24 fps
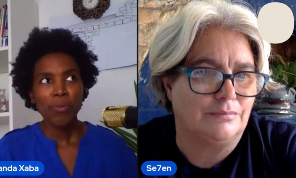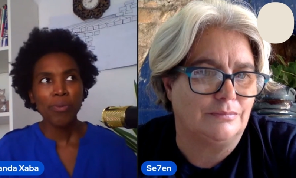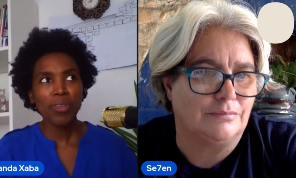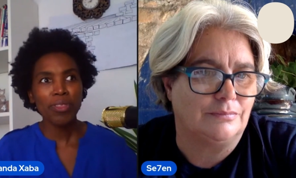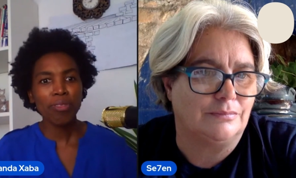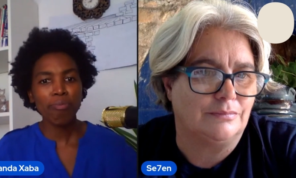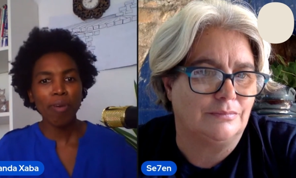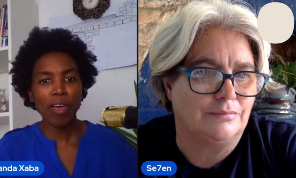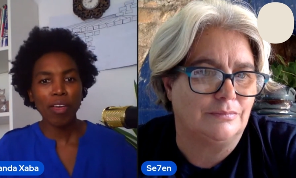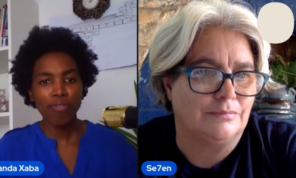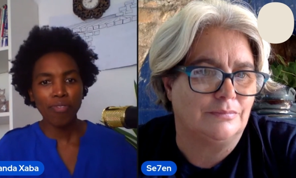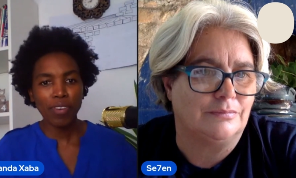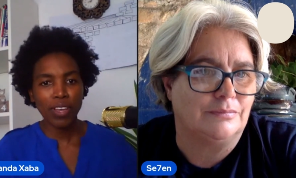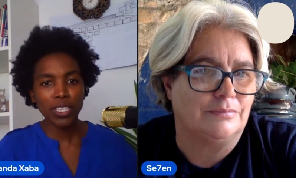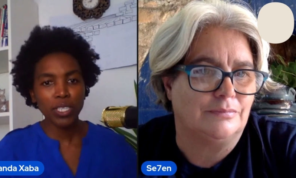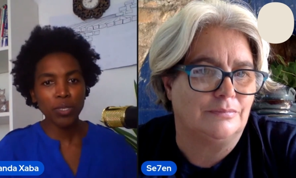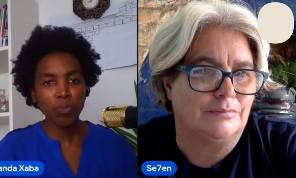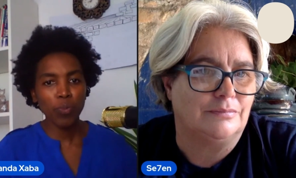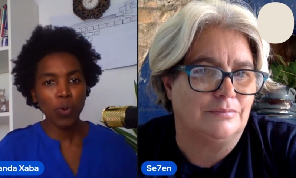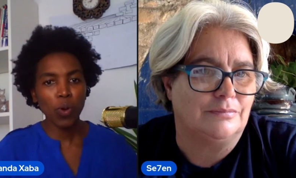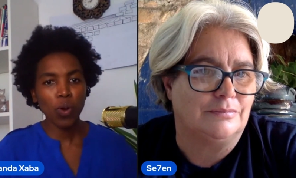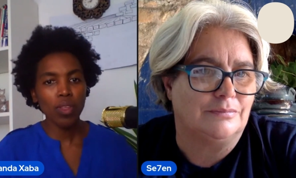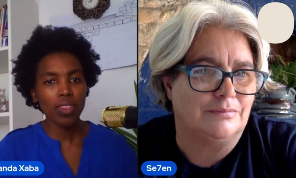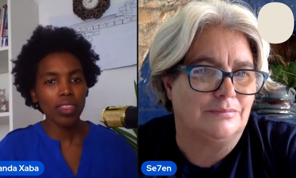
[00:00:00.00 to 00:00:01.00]
Speaker 1: with my
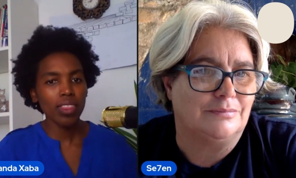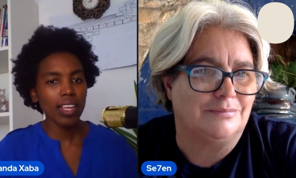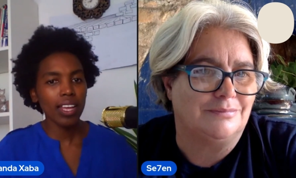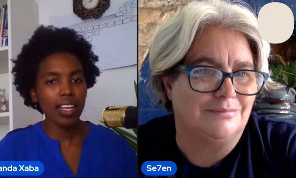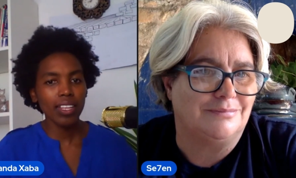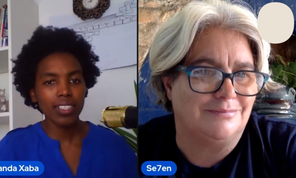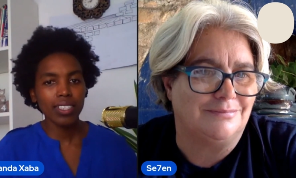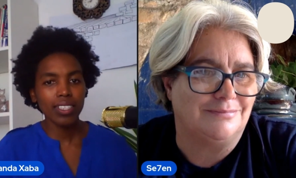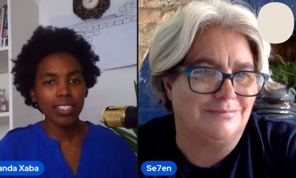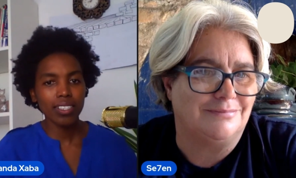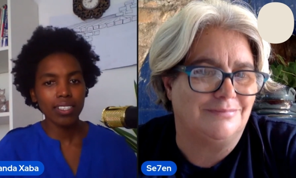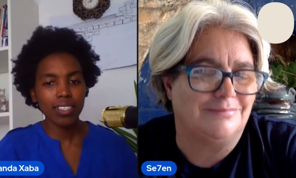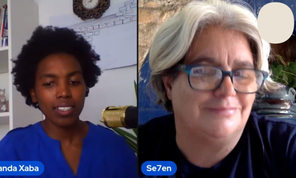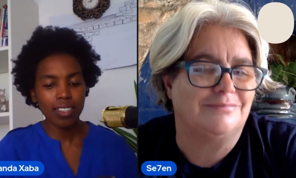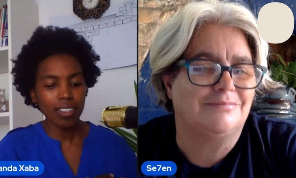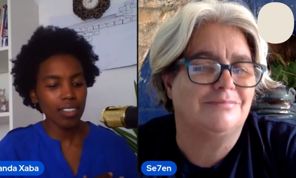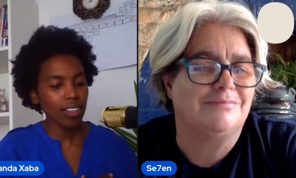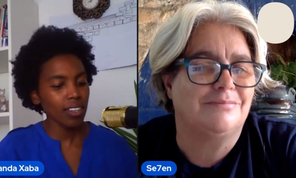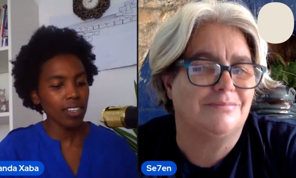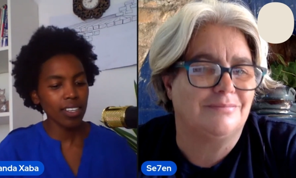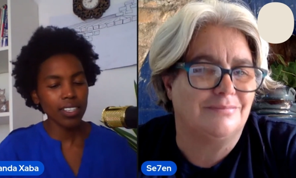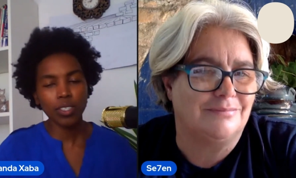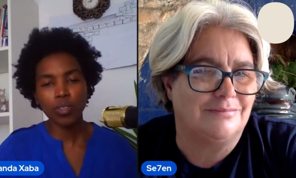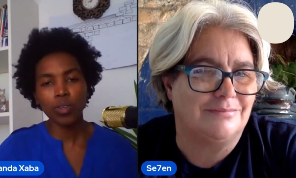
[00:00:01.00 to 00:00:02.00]
firstborn that
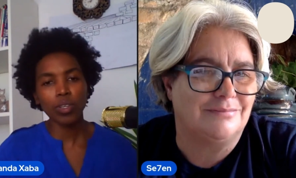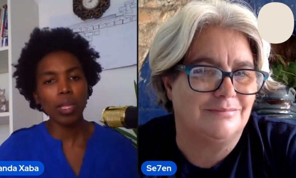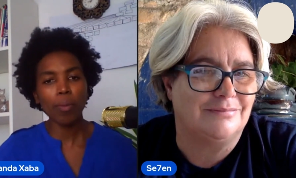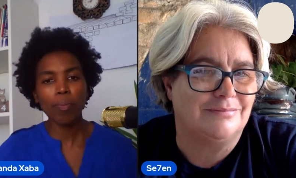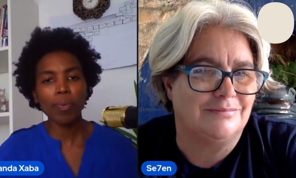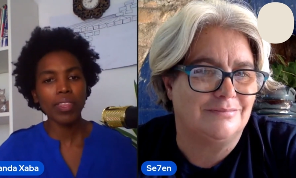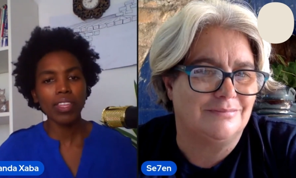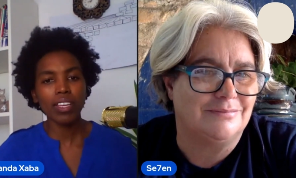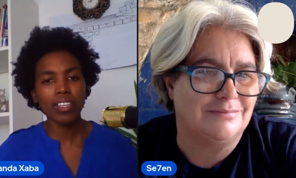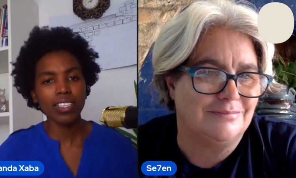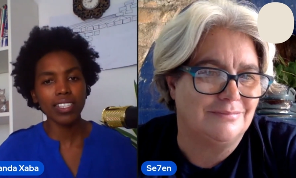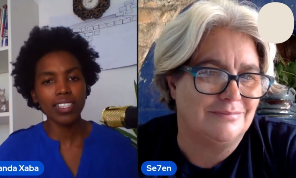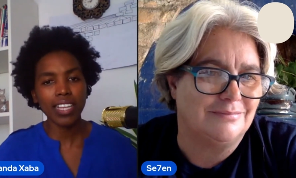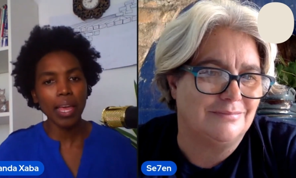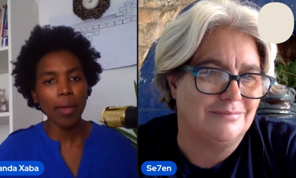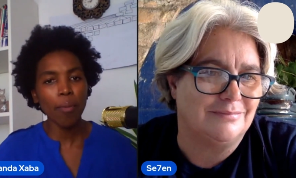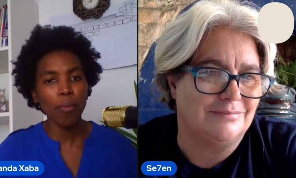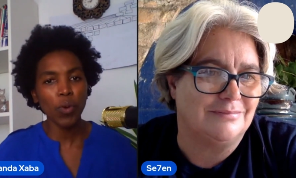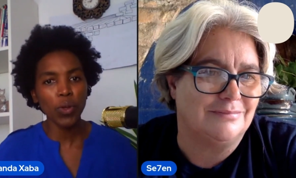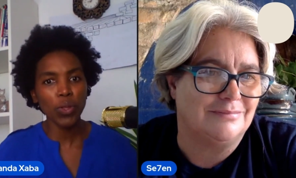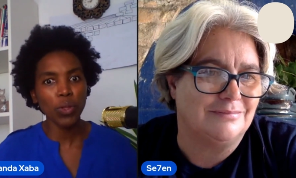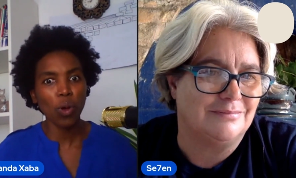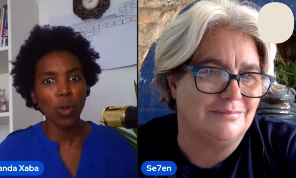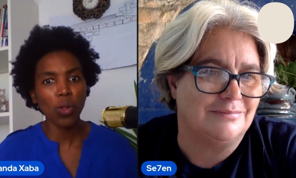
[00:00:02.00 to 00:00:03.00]
it's going to be the
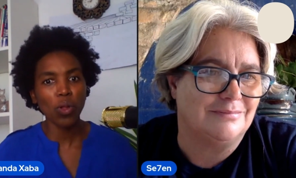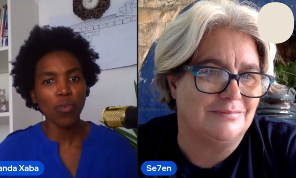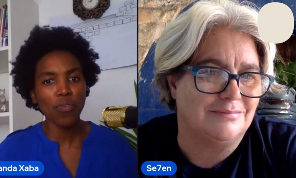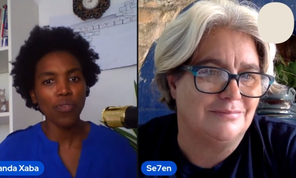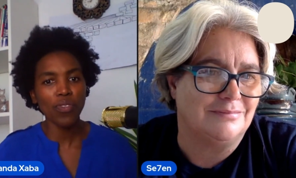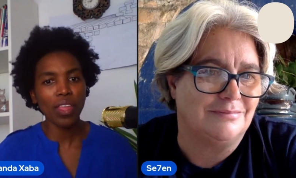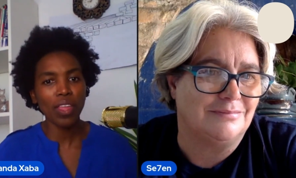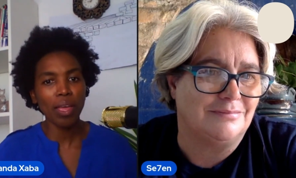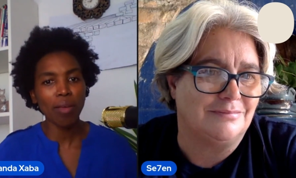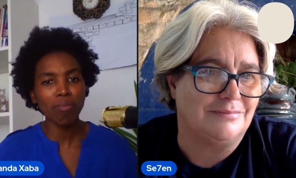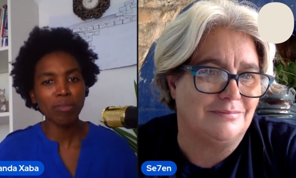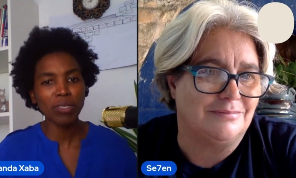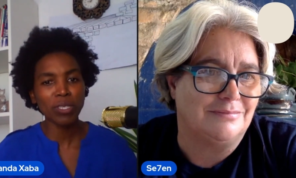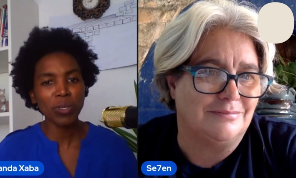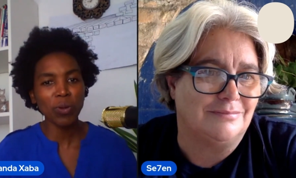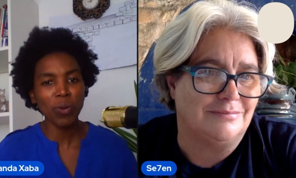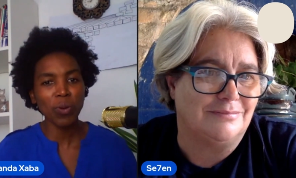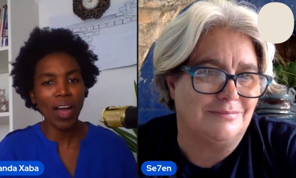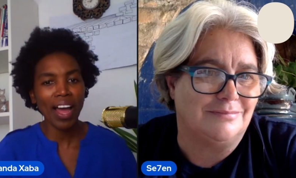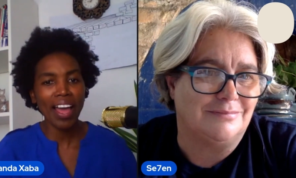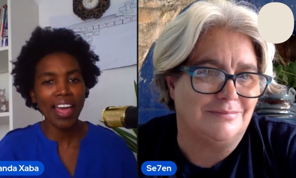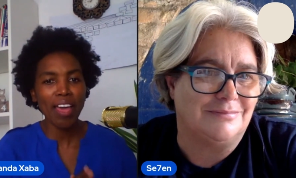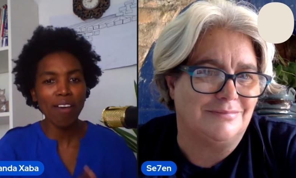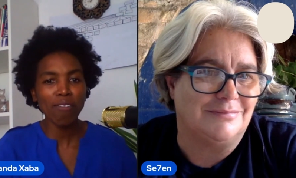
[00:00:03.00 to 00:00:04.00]
same with all of them.
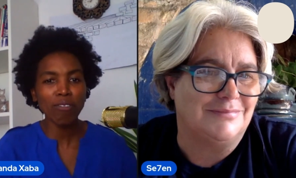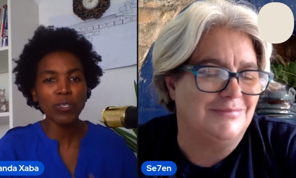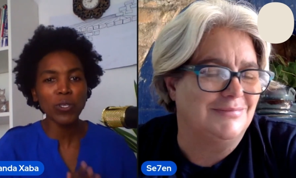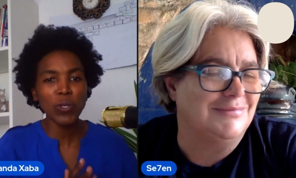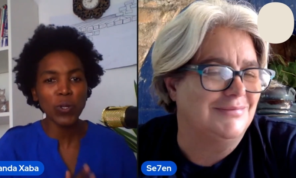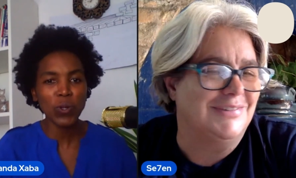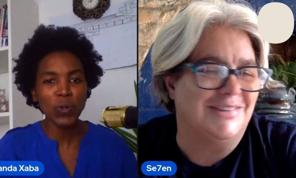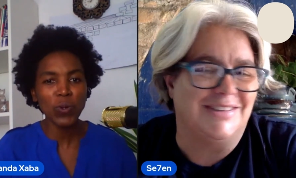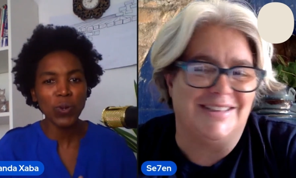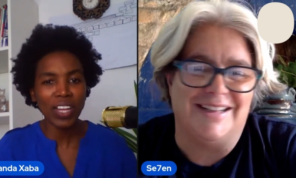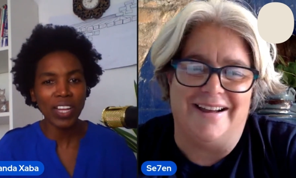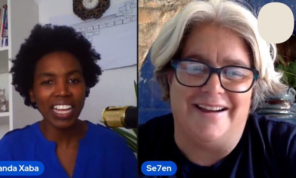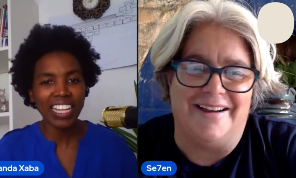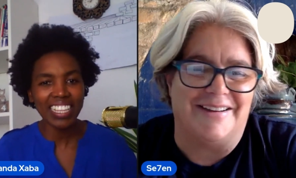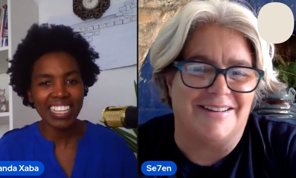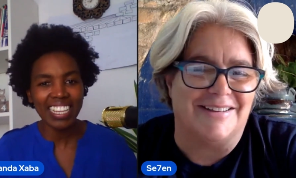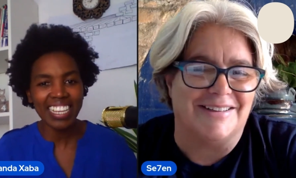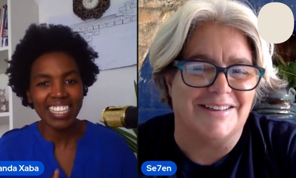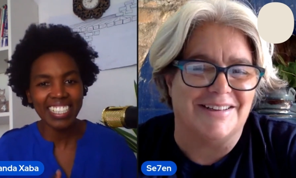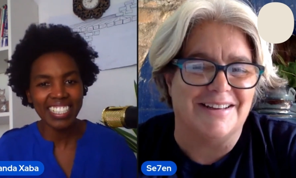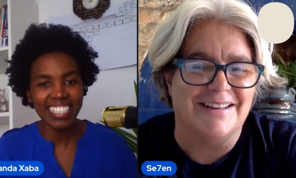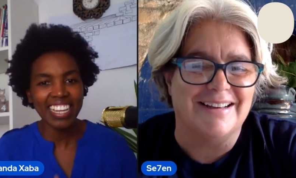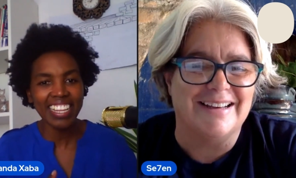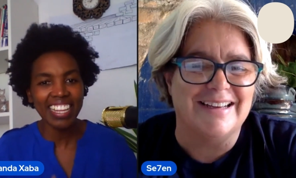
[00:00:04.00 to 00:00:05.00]
So I have to look at
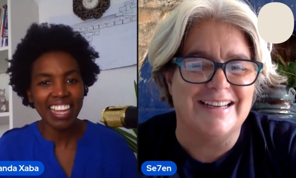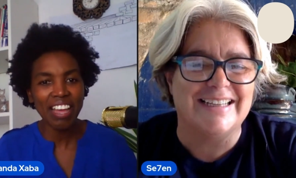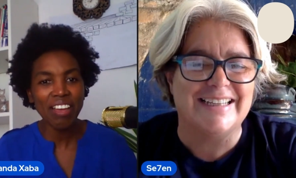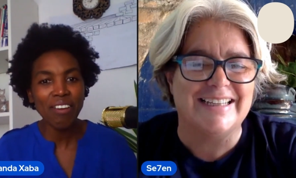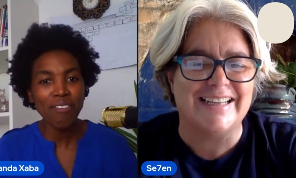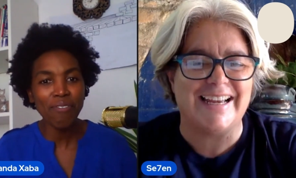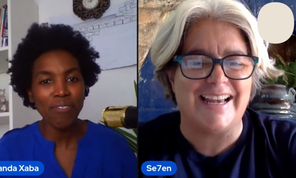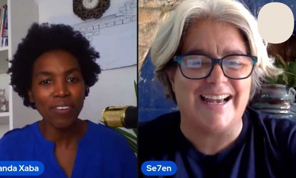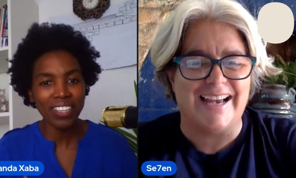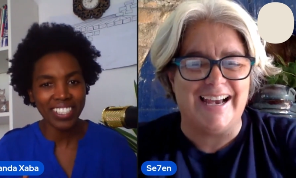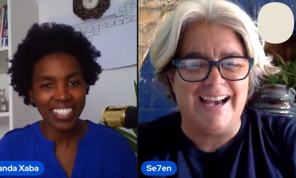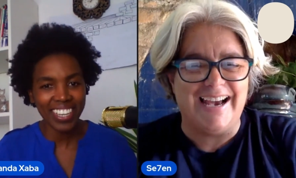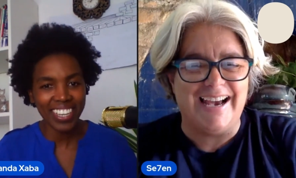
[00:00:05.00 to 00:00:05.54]
each and every